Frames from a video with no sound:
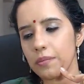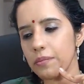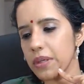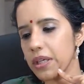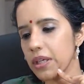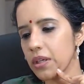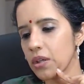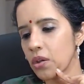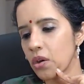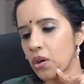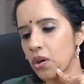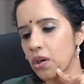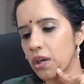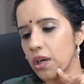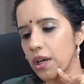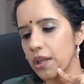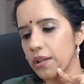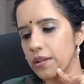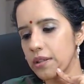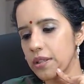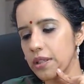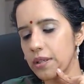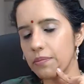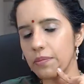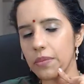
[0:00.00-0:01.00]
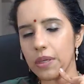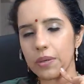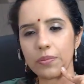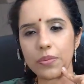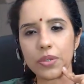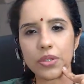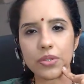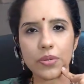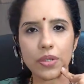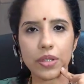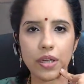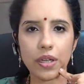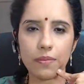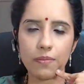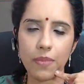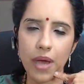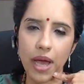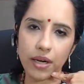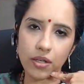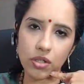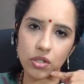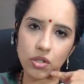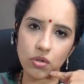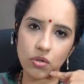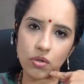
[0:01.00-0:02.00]
me or other team members will get
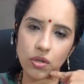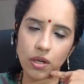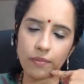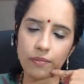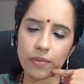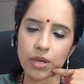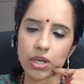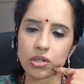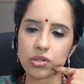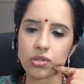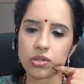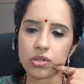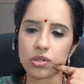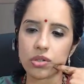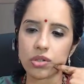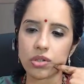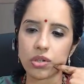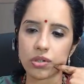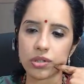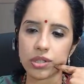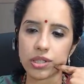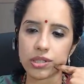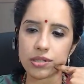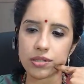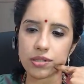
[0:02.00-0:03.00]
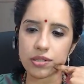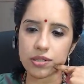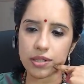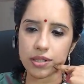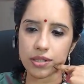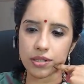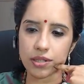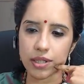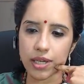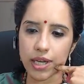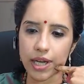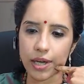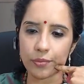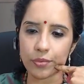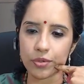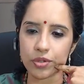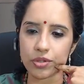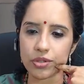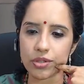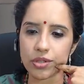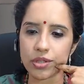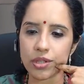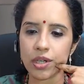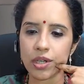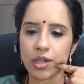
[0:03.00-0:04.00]
back to you and make sure your registration
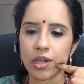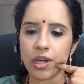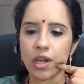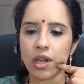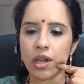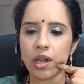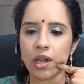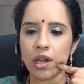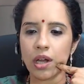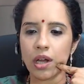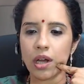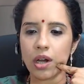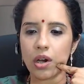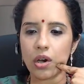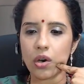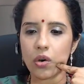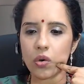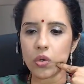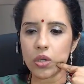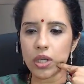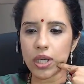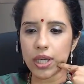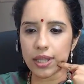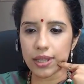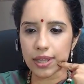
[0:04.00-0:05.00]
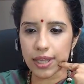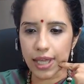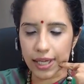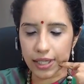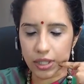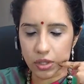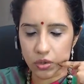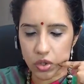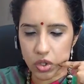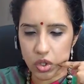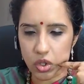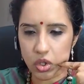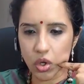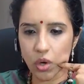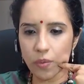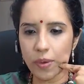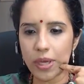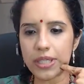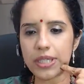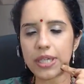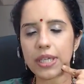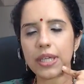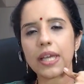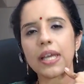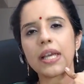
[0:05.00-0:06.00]
happens. Okay, thank you so
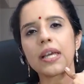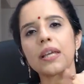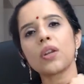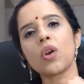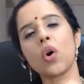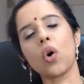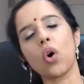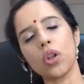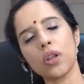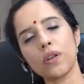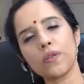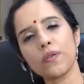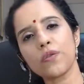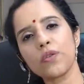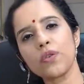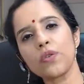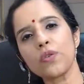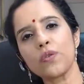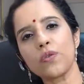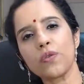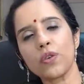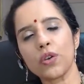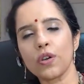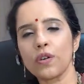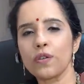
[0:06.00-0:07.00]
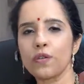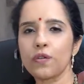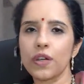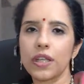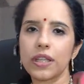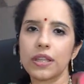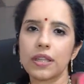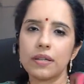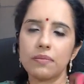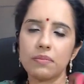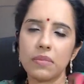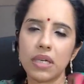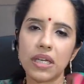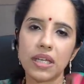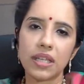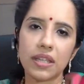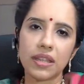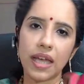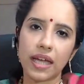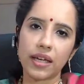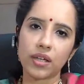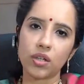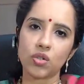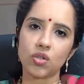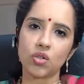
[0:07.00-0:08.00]
much again, all of you, for your faith in me.
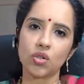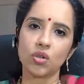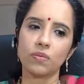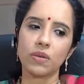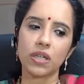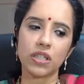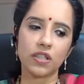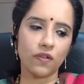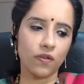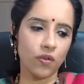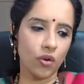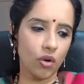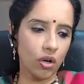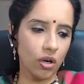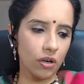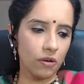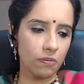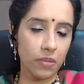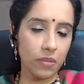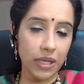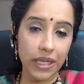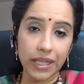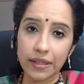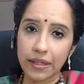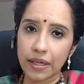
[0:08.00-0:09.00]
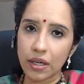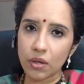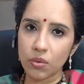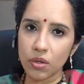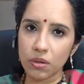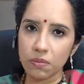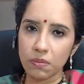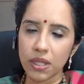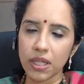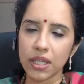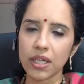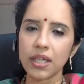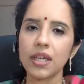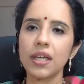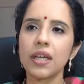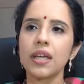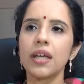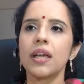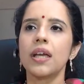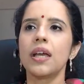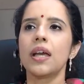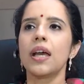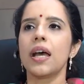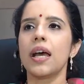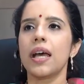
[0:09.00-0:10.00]
Thank you so much for being there with me,
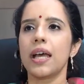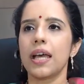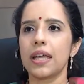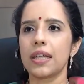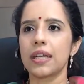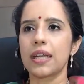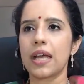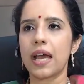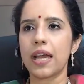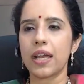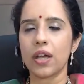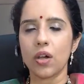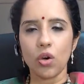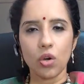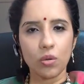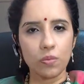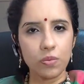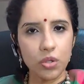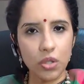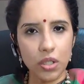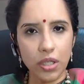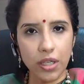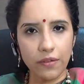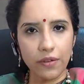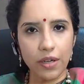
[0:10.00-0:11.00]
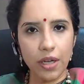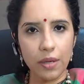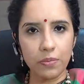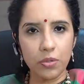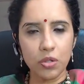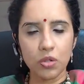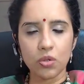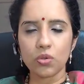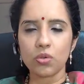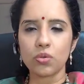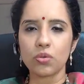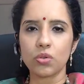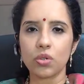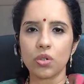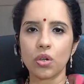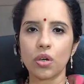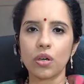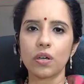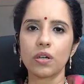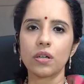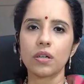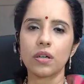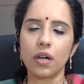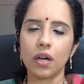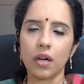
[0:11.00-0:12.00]
and I hope to live up to
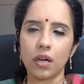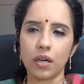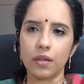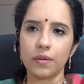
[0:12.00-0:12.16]
your